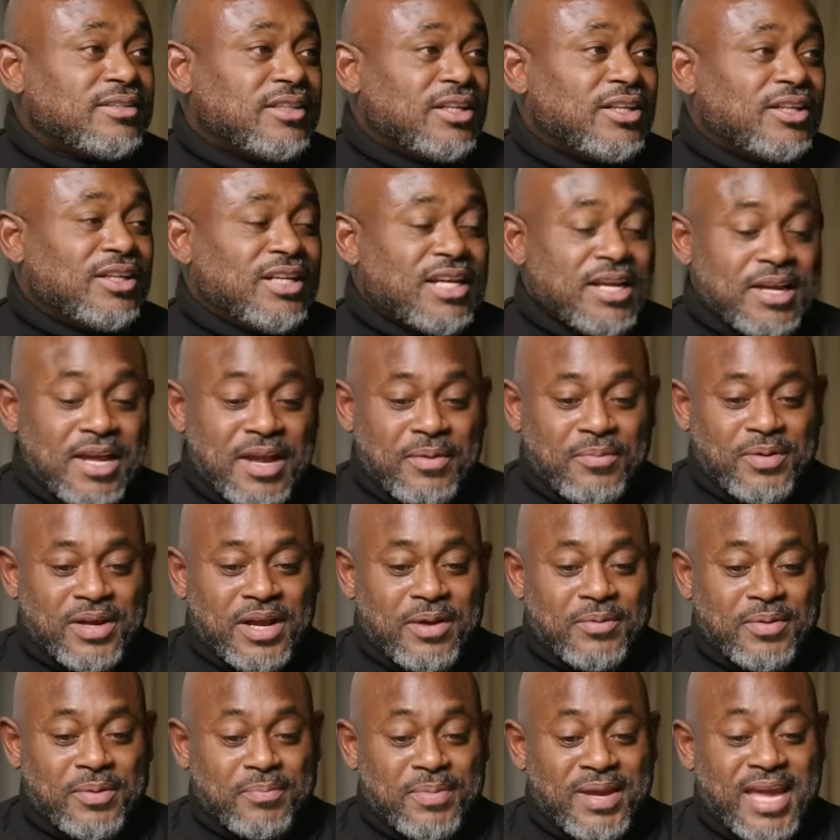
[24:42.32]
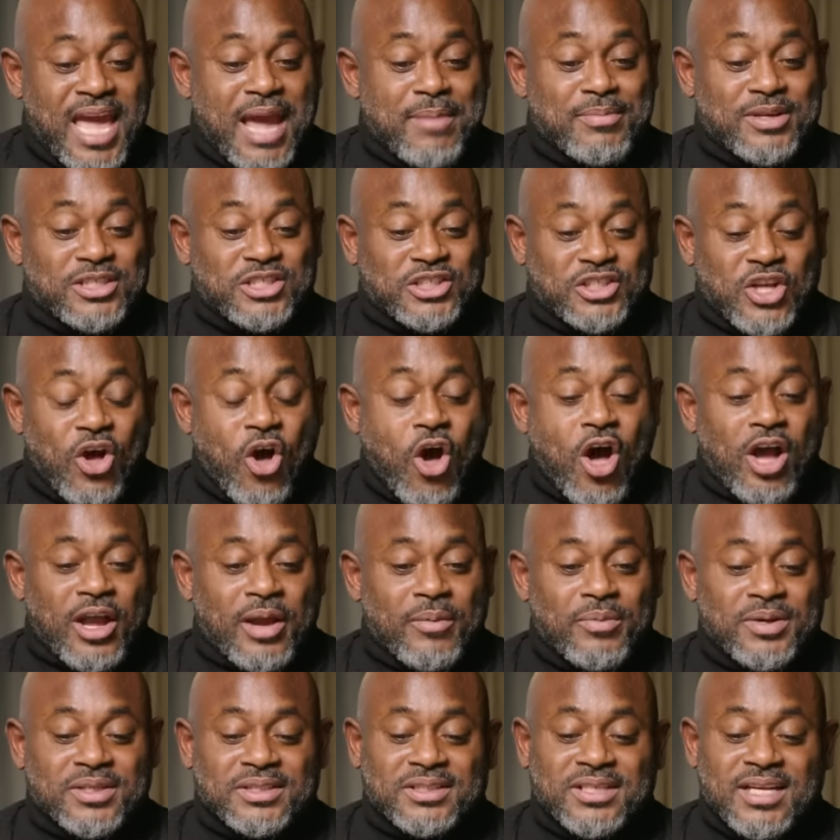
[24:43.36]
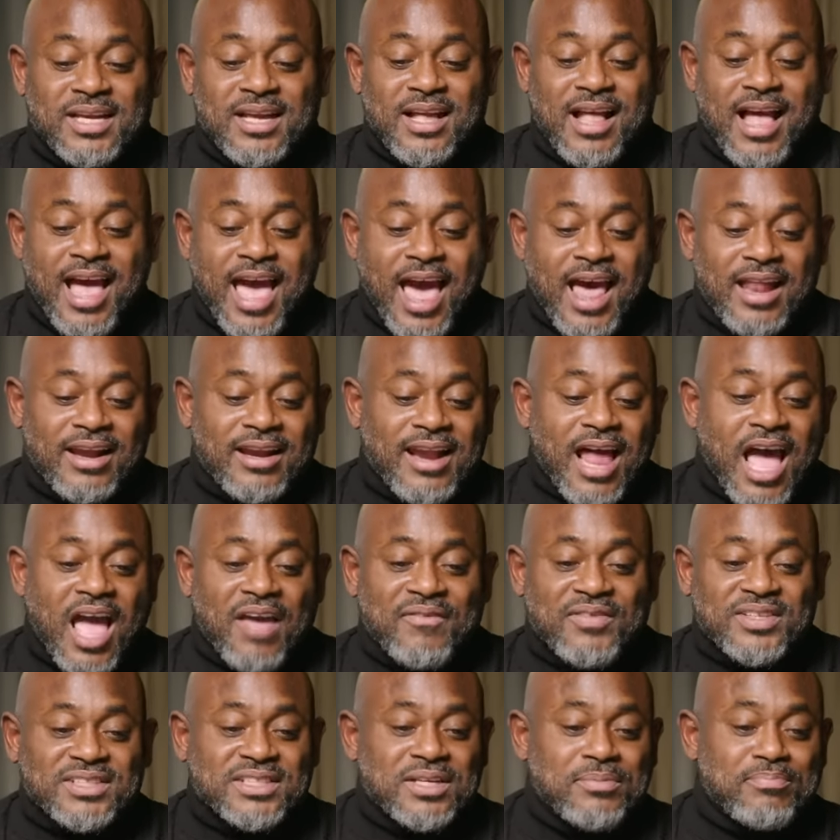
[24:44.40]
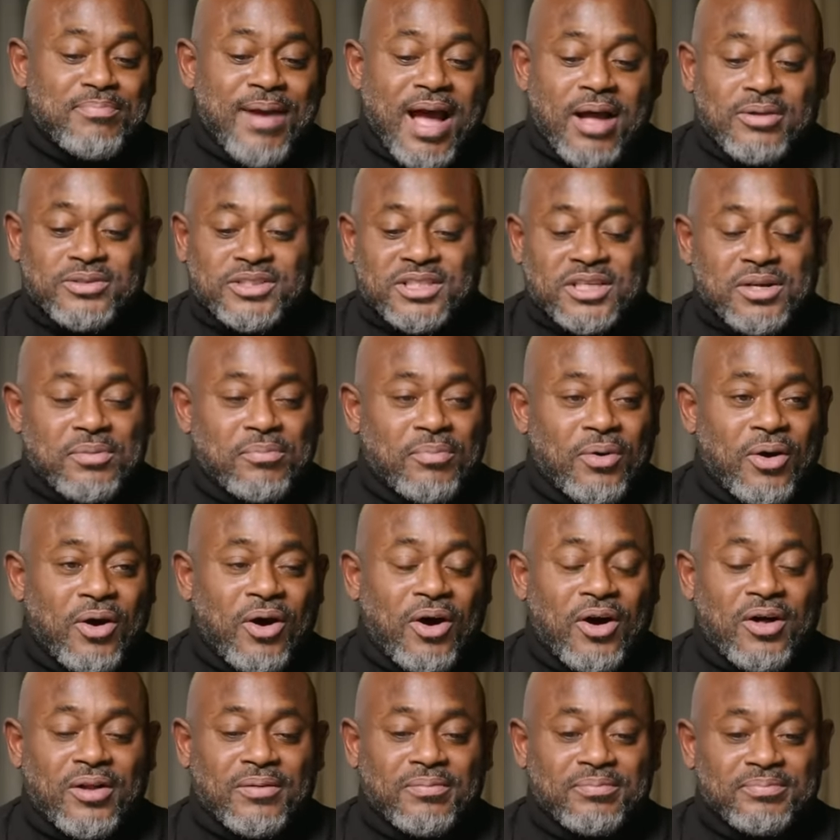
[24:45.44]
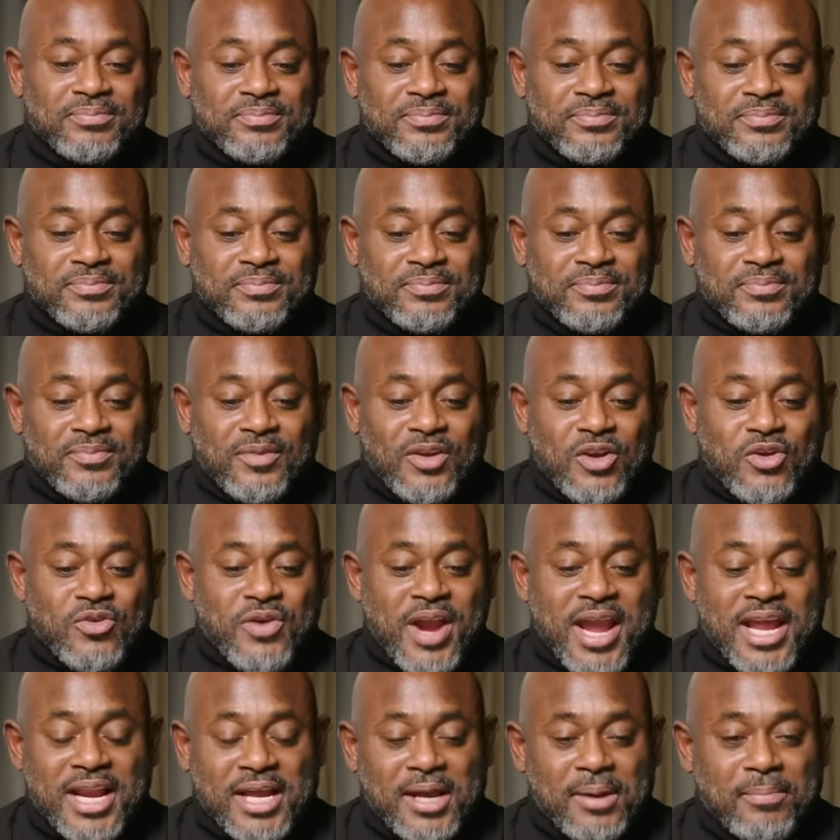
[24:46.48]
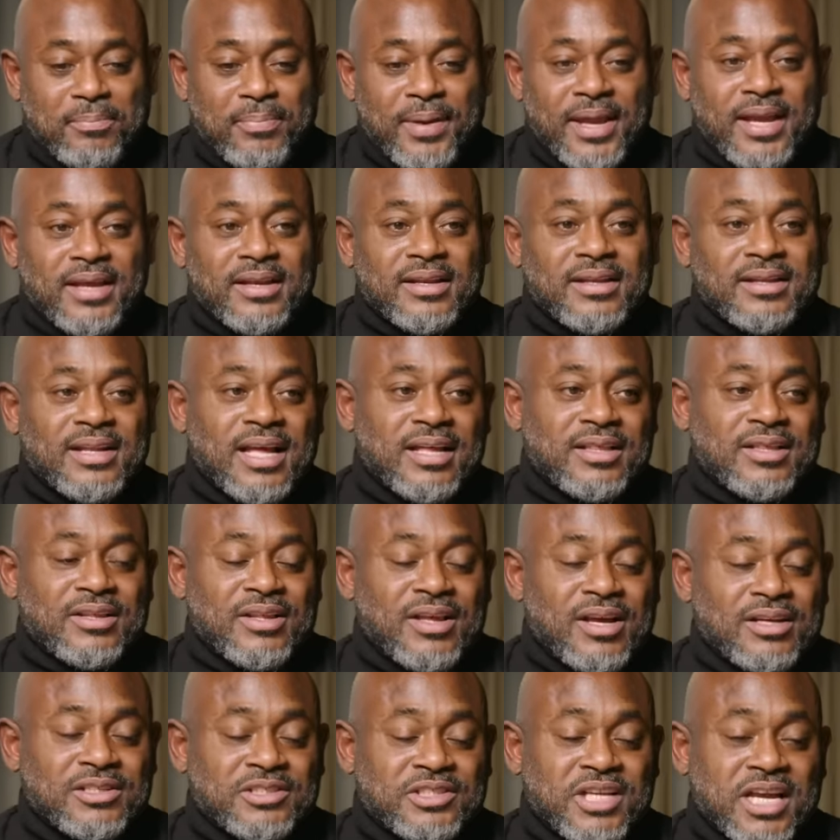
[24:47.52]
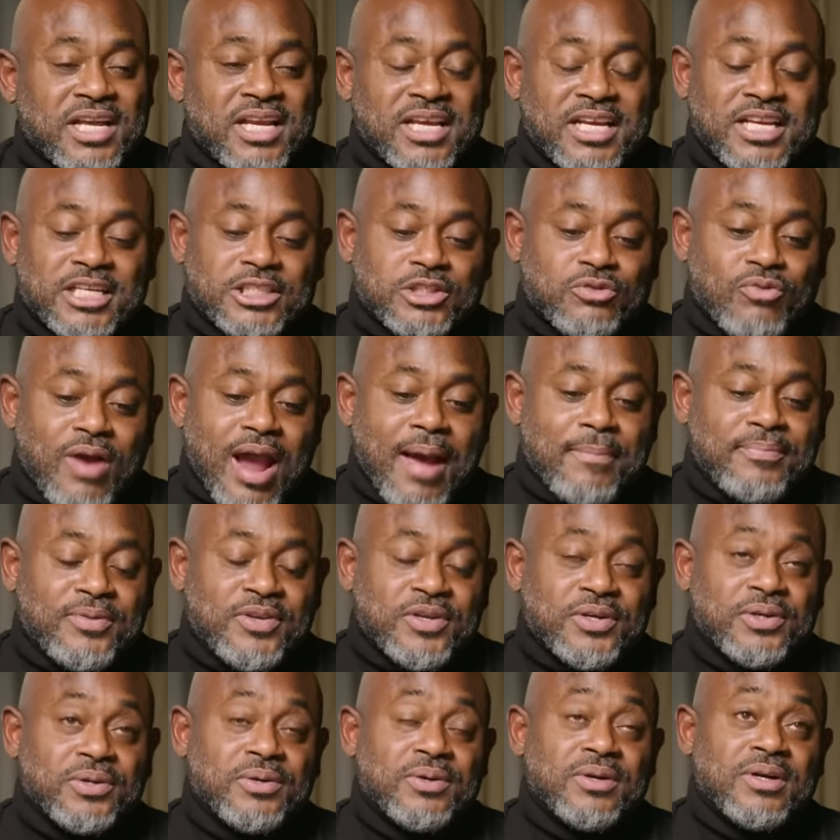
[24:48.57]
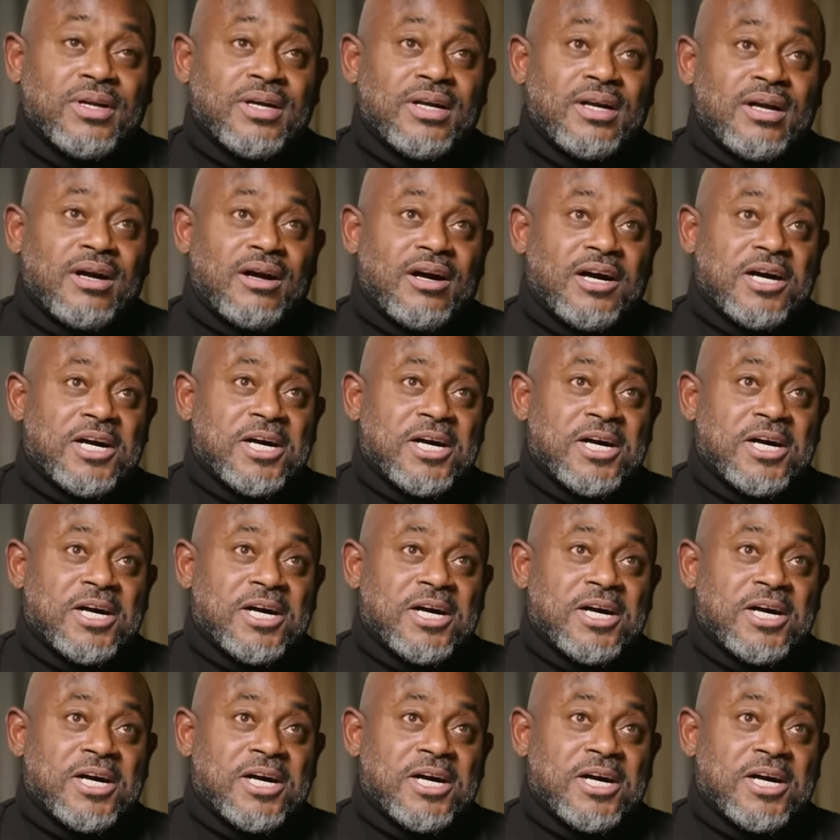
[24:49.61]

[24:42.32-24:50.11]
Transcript: The it, it became a song. It was Allen Iverson bouncing a ball, creating a beat that Jadakiss rapped to. Right.